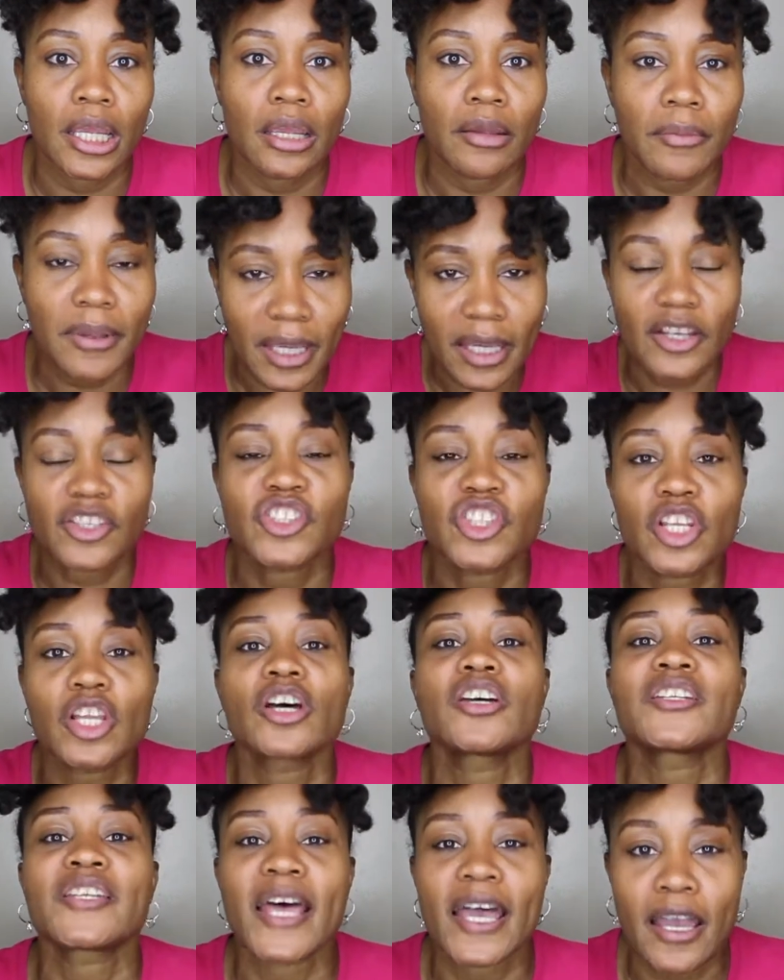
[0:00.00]
because she
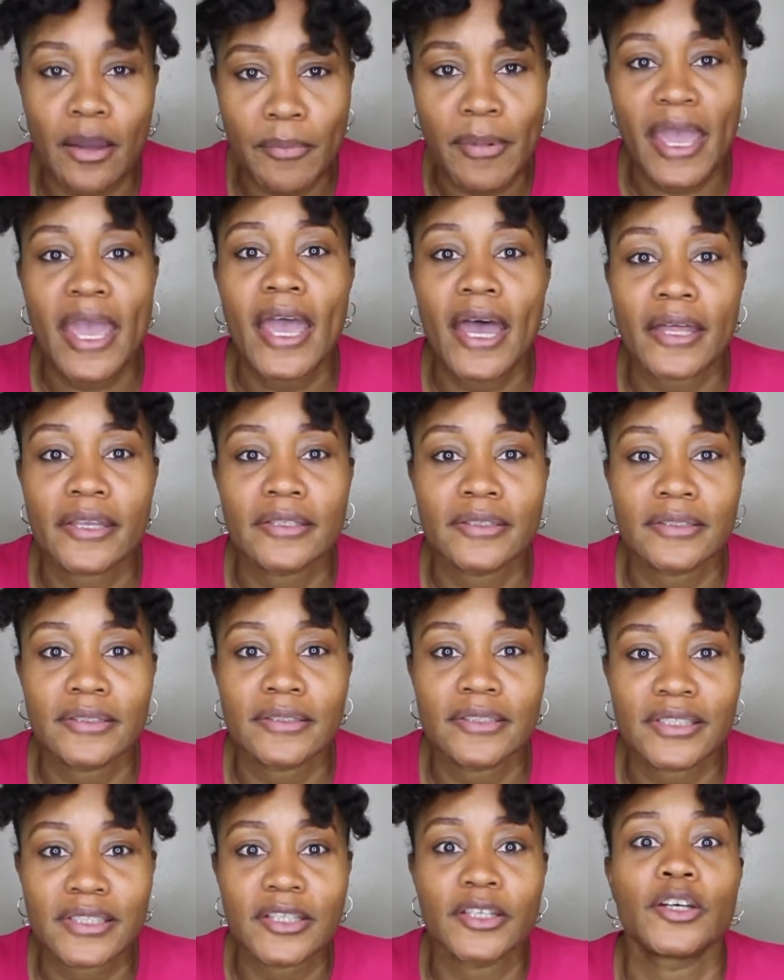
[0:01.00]
looks like a man
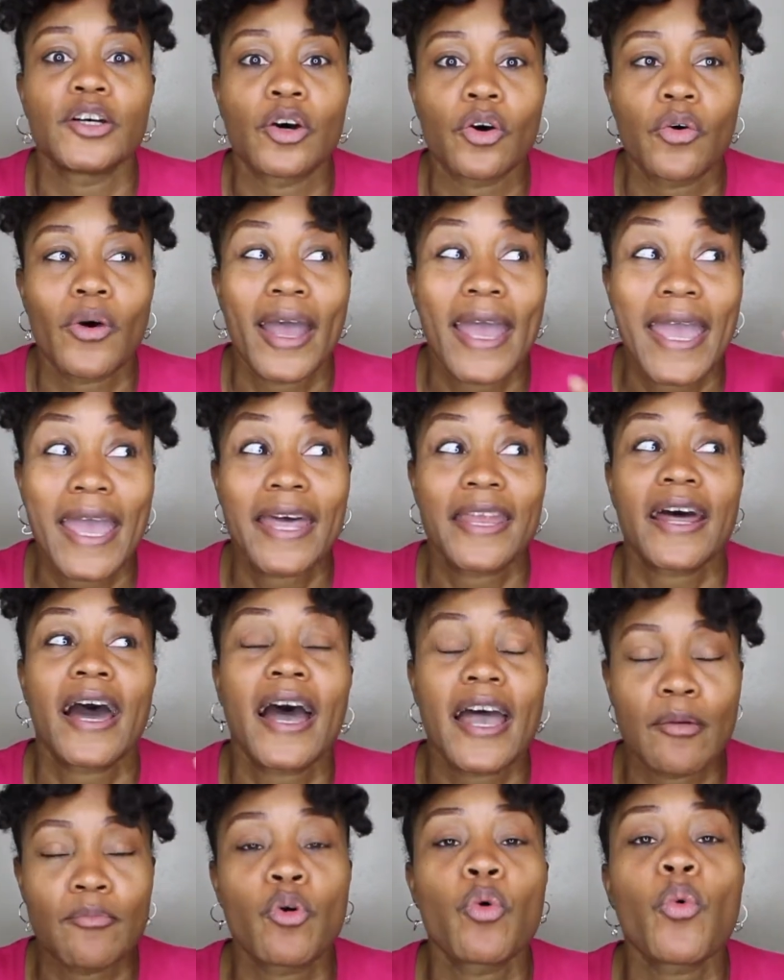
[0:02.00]
still, and
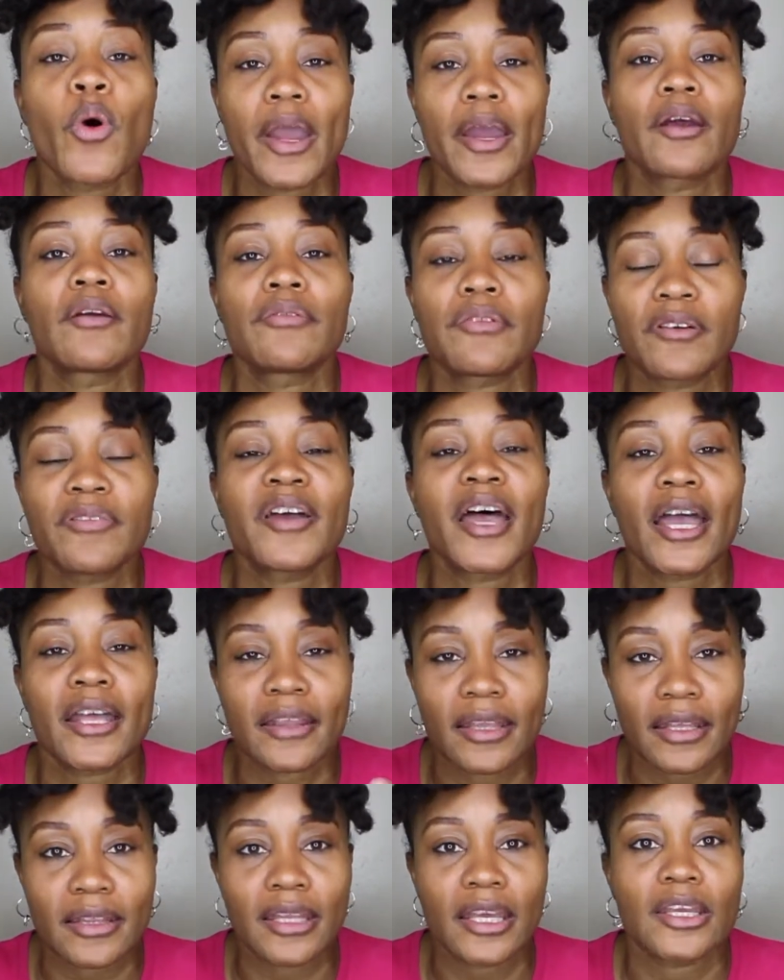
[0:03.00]
I am aware of the fact
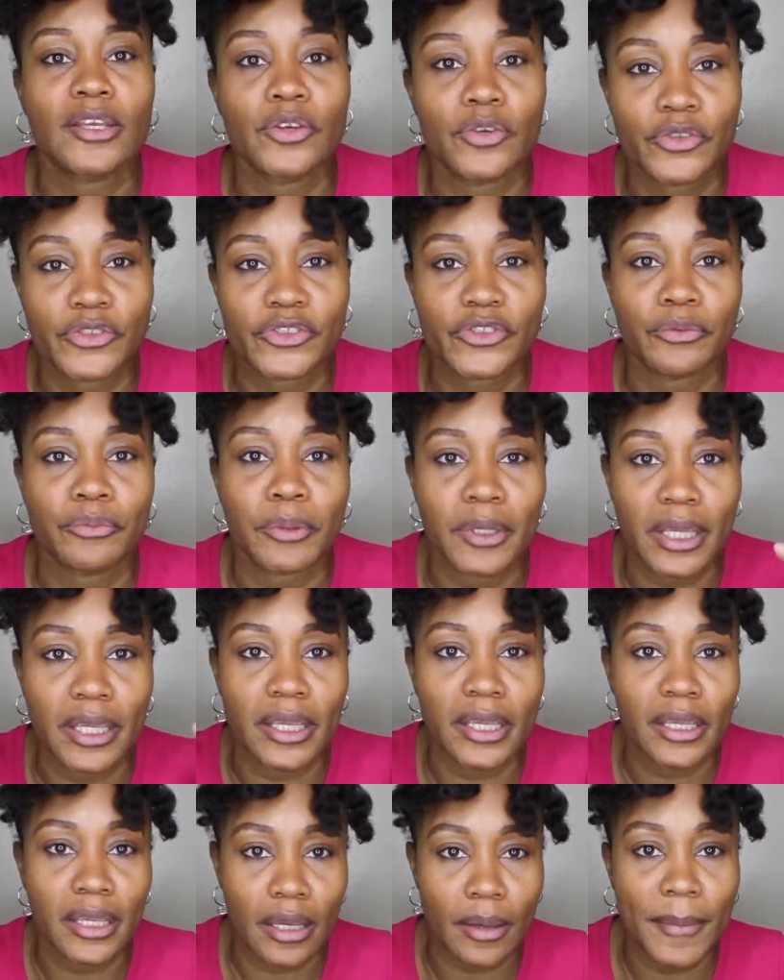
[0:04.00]
that they used to
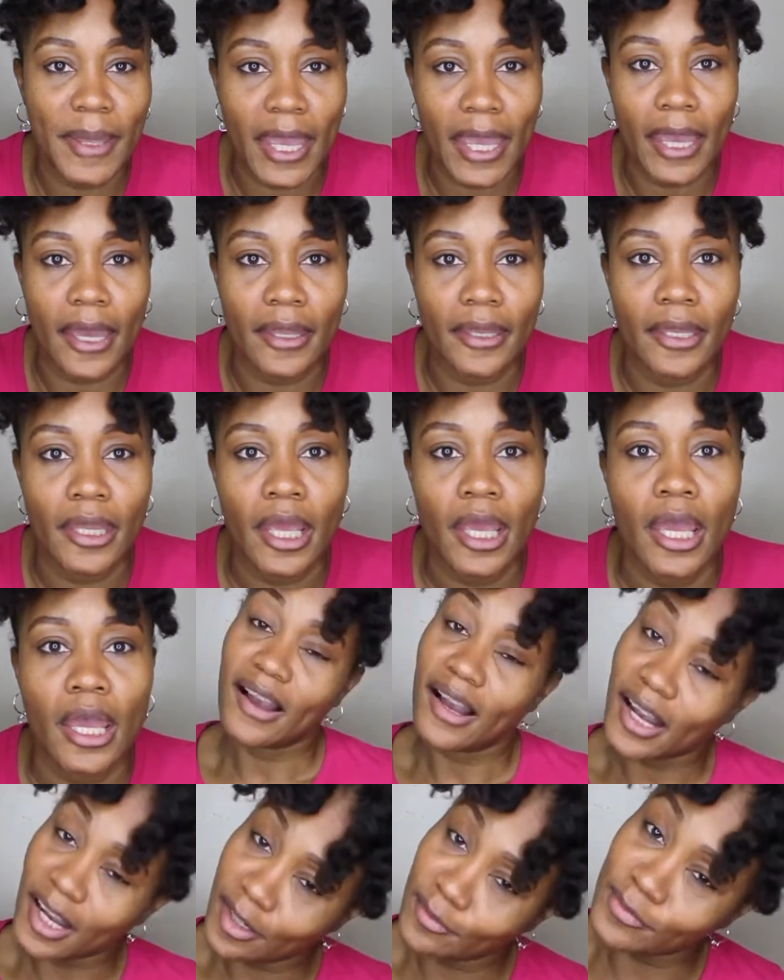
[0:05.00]
be a man.
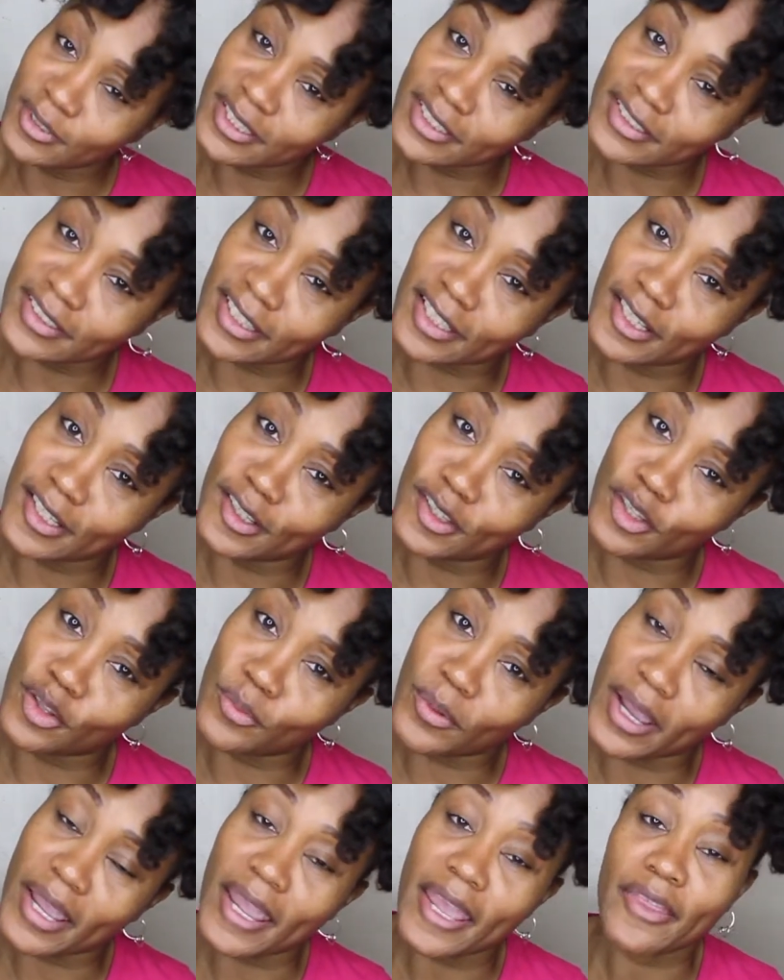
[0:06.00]
I'm just saying the
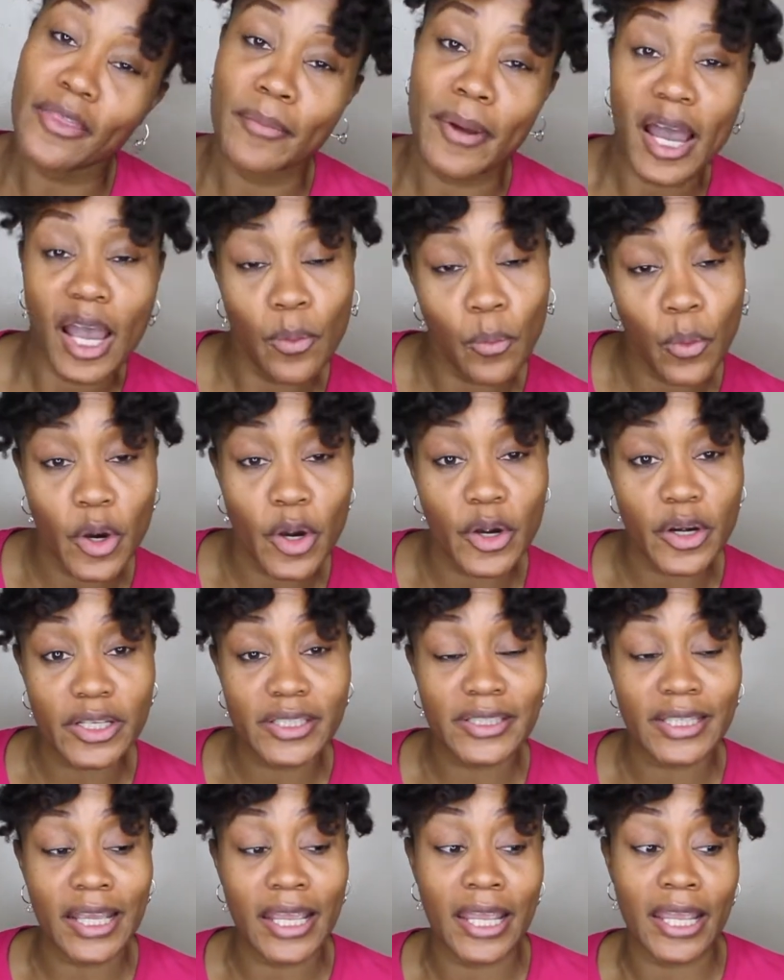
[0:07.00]
way the mind
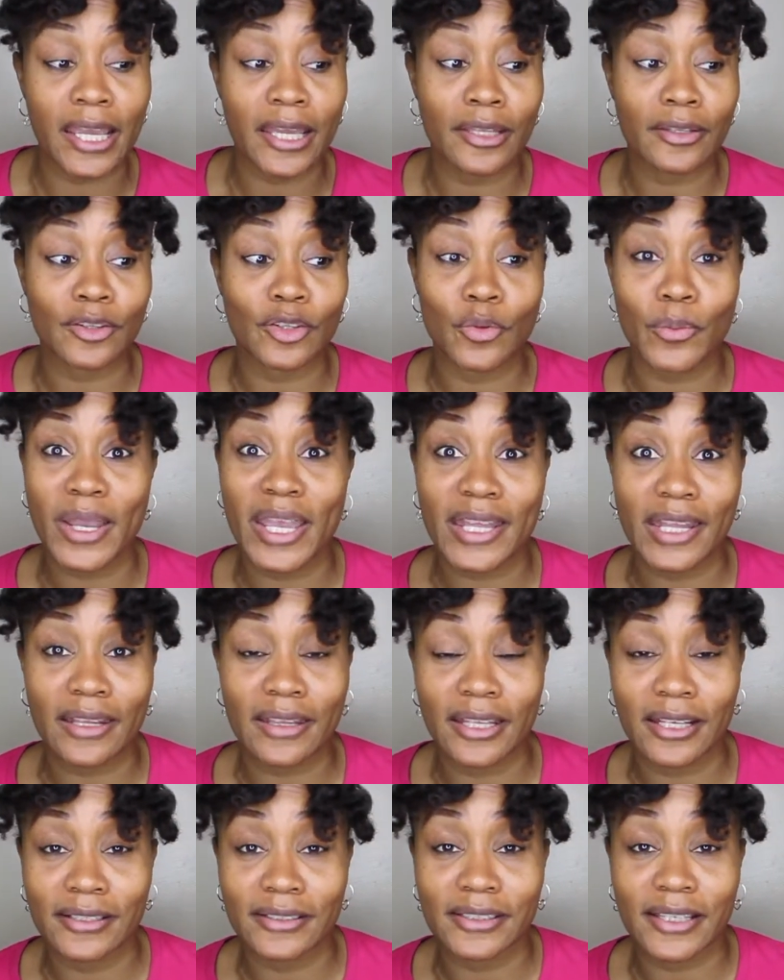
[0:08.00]
works and the way that
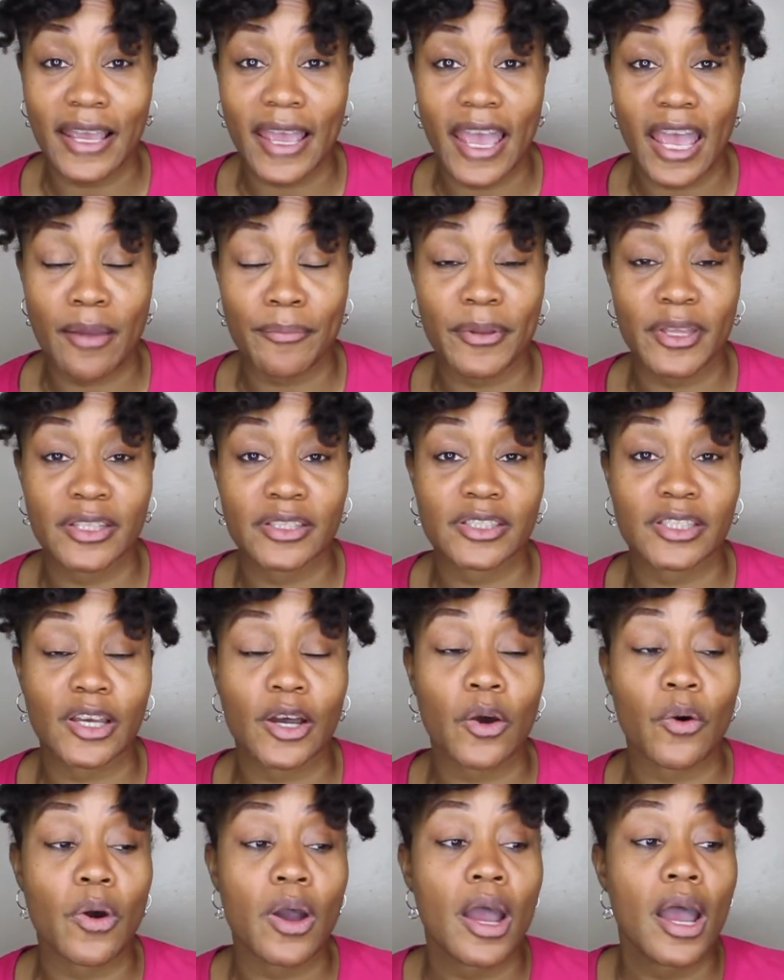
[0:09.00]
things can happen.
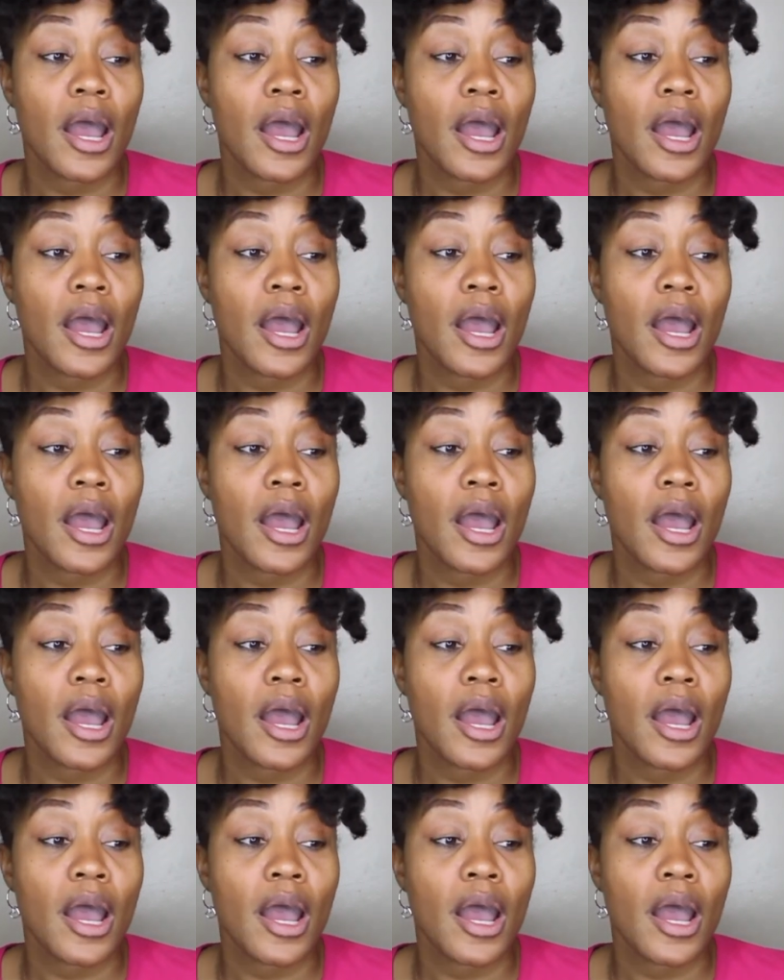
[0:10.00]
So